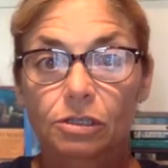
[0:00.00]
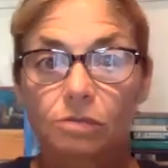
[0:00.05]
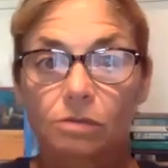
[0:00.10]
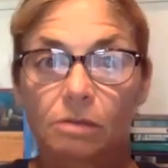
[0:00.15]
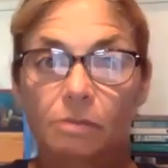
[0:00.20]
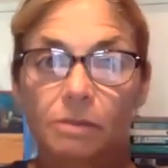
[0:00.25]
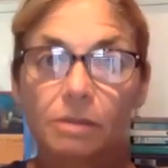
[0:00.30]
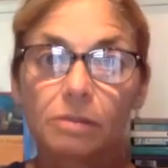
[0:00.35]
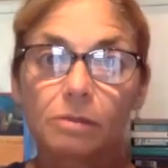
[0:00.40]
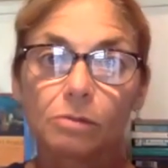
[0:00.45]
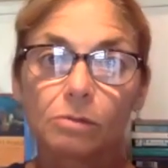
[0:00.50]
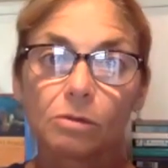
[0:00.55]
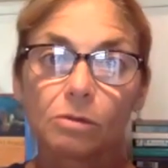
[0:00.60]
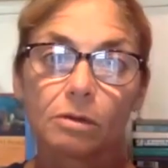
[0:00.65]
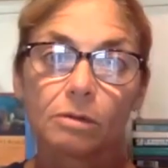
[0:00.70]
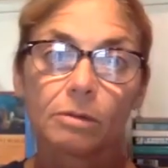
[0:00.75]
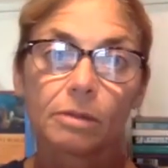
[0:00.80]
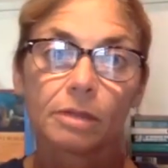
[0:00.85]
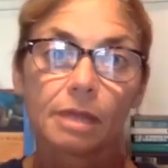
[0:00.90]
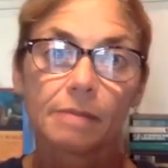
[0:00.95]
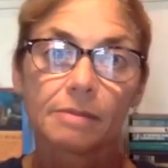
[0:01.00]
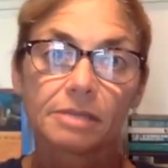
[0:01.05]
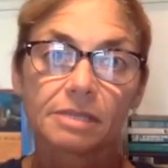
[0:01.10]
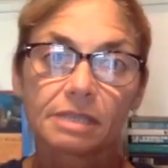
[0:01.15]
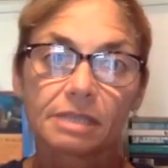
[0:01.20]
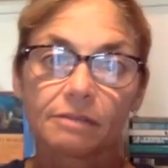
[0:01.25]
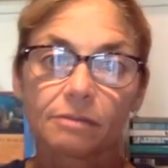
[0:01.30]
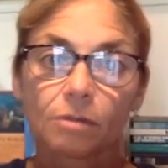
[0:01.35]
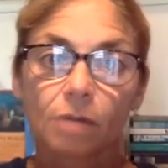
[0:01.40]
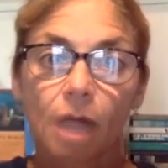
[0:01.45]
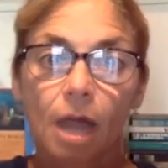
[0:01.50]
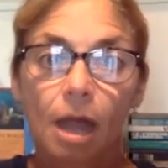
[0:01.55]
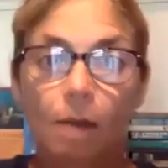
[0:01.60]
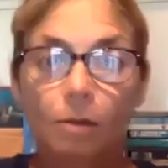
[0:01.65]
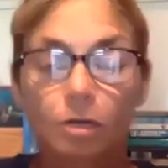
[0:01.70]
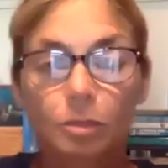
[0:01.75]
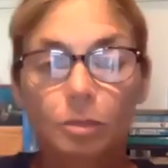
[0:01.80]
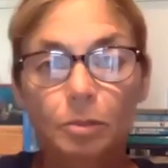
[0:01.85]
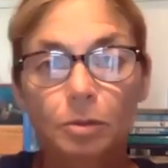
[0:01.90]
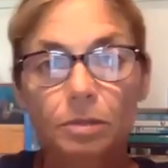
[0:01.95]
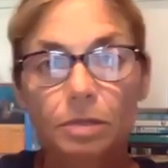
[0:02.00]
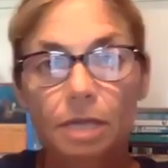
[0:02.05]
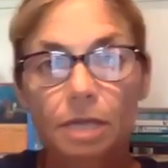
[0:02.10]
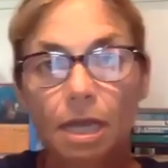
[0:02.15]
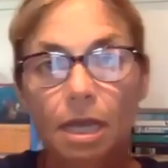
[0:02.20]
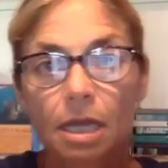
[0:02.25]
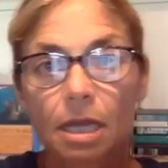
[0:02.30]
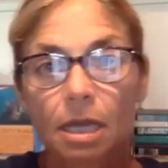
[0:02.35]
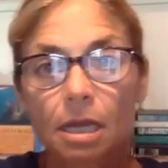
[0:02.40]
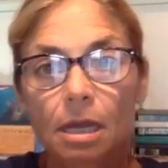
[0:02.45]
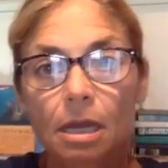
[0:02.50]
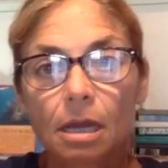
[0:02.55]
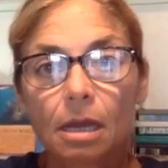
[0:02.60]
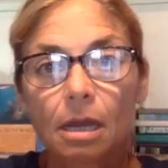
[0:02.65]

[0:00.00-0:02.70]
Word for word: So I'm in the water with them several hours per day.